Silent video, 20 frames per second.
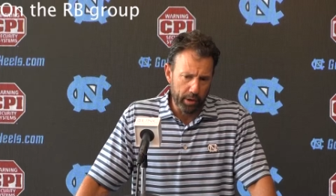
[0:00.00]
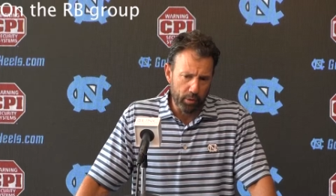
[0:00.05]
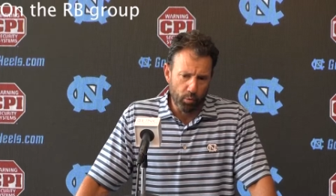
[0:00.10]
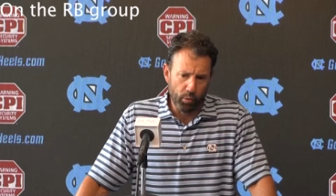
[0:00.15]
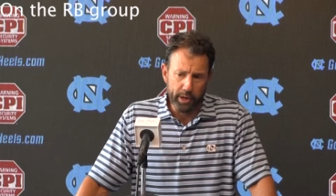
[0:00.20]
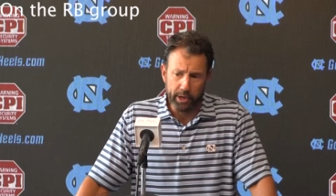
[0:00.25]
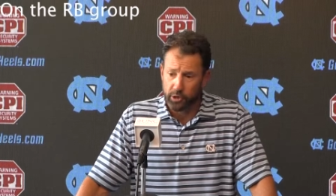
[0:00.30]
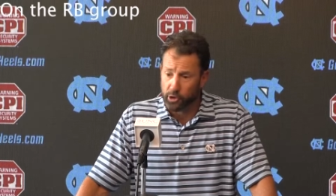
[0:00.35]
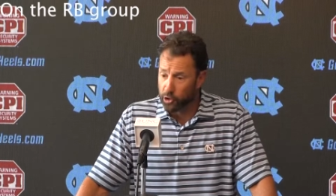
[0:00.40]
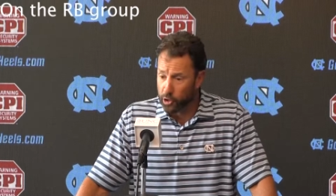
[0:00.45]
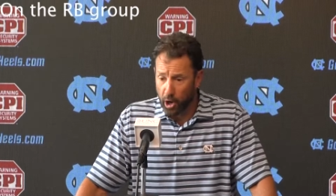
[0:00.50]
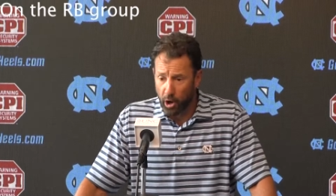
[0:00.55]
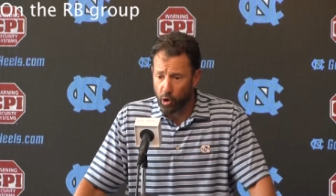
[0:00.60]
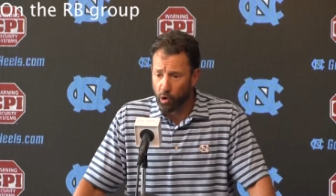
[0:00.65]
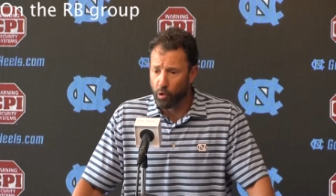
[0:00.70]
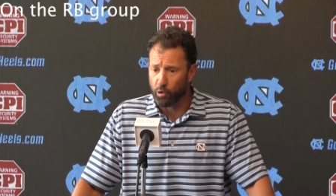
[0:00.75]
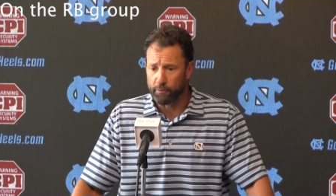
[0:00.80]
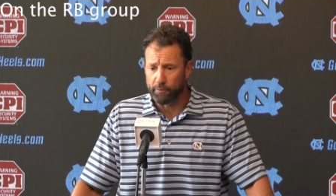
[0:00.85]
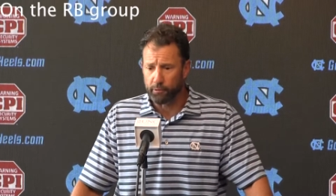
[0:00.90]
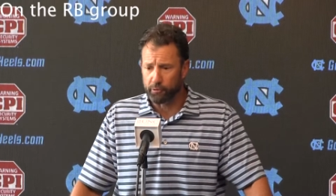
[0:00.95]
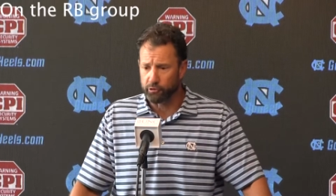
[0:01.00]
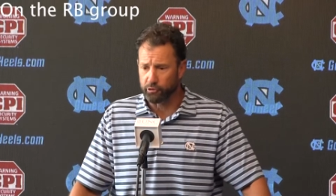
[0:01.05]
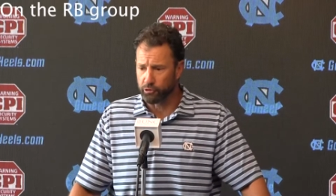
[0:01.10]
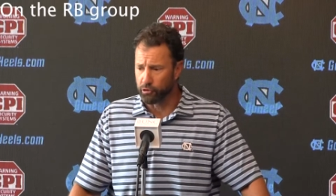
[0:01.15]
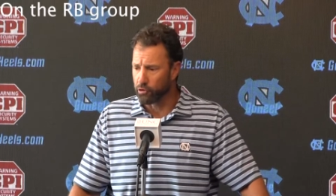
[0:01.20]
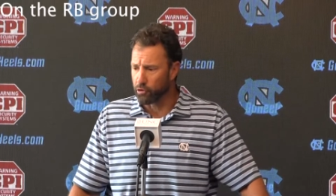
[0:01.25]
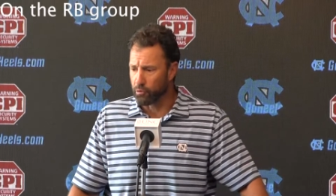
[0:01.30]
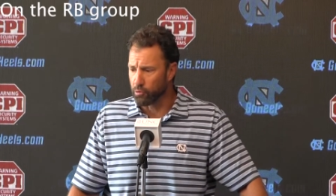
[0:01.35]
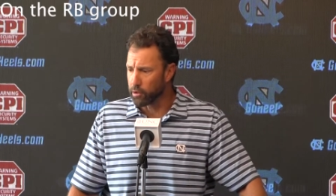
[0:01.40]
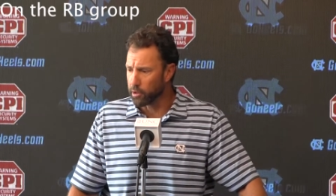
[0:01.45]
we, we know for
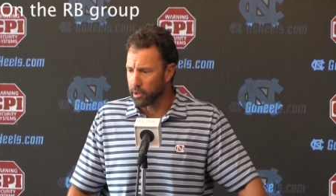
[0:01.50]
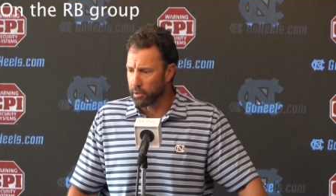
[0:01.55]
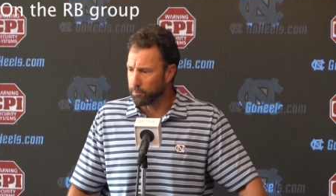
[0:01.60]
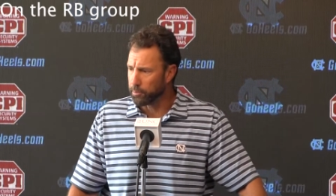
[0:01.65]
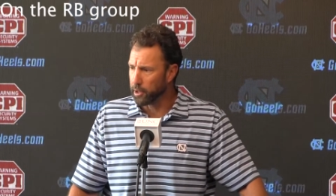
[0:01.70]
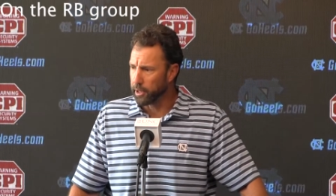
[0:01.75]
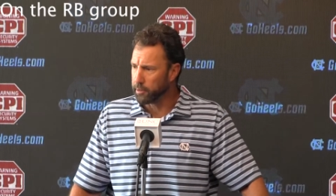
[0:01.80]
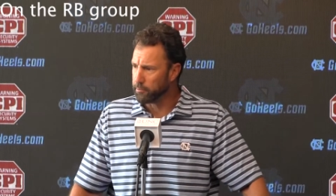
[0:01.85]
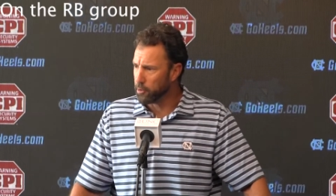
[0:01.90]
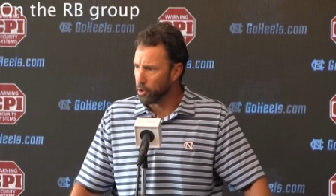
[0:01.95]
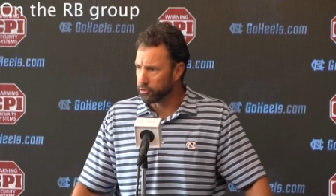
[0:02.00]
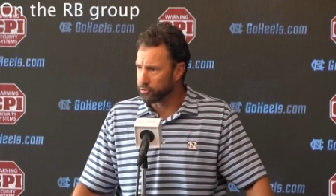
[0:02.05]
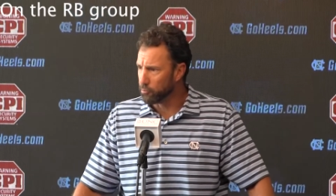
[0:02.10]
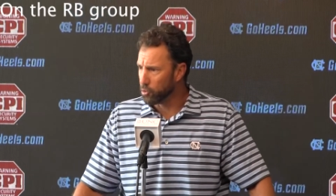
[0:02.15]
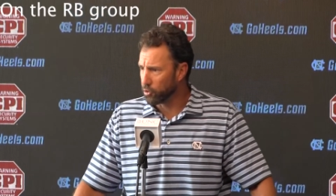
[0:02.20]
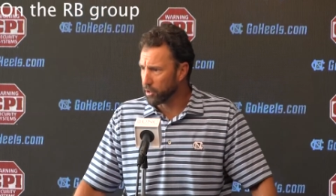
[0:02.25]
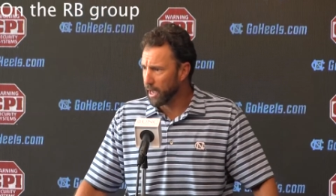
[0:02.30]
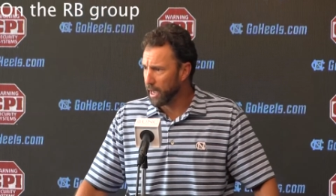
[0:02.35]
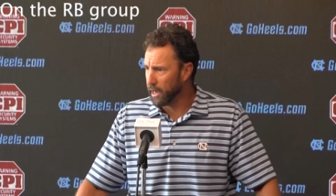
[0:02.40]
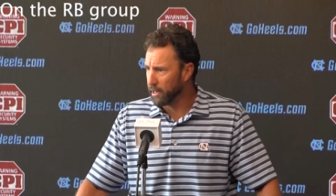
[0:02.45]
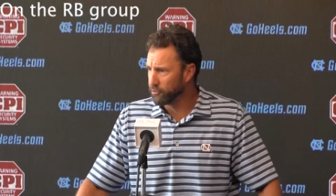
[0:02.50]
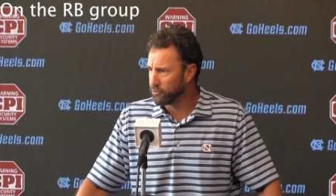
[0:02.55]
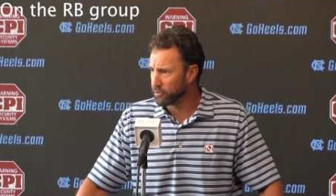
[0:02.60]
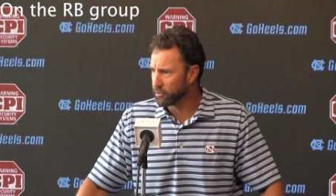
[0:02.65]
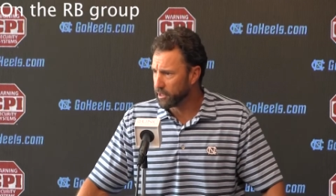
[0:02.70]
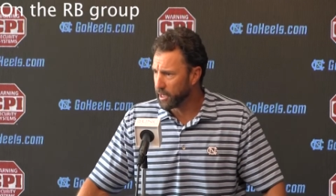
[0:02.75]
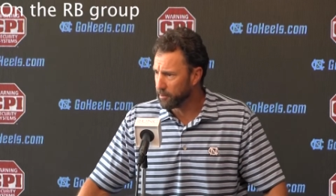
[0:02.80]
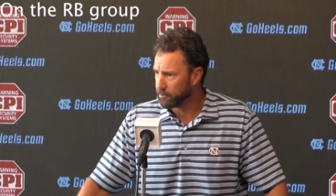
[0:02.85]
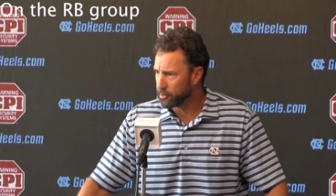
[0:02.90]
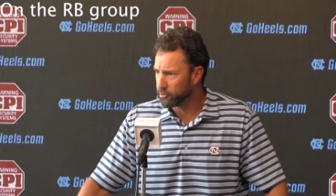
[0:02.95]
sure we're going to play multiple
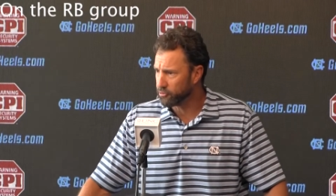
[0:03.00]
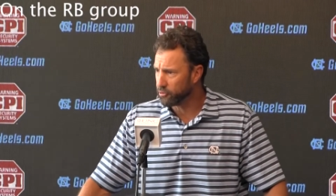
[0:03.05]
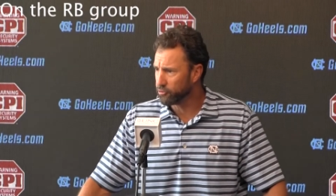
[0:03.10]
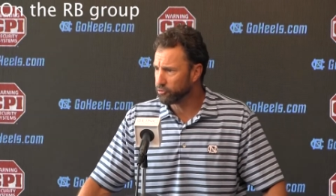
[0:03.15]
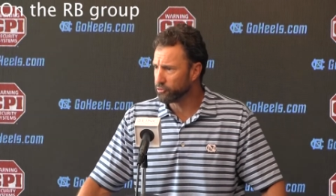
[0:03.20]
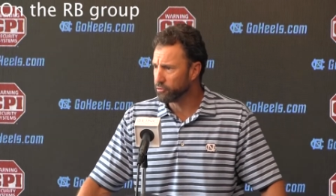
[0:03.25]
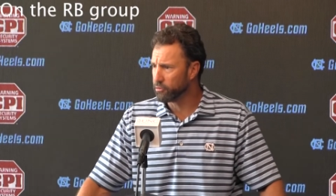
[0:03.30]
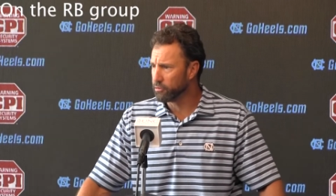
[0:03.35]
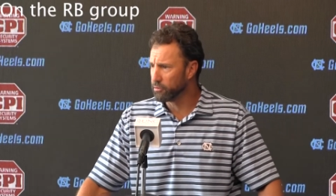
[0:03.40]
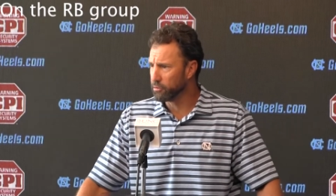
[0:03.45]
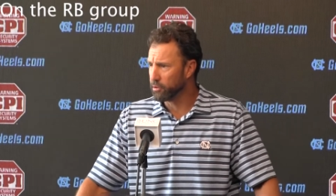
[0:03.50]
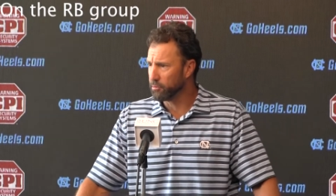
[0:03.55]
guys at that position.